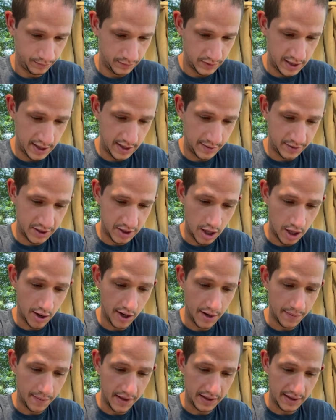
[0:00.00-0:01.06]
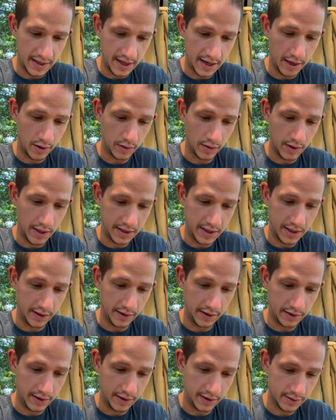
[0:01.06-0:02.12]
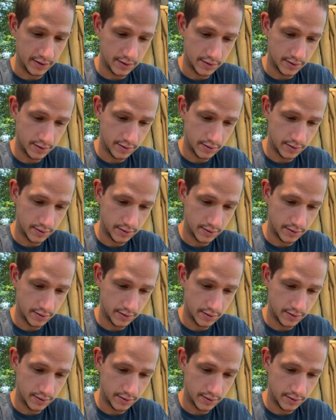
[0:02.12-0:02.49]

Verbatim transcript: I am sorry about that. I don't like killing things.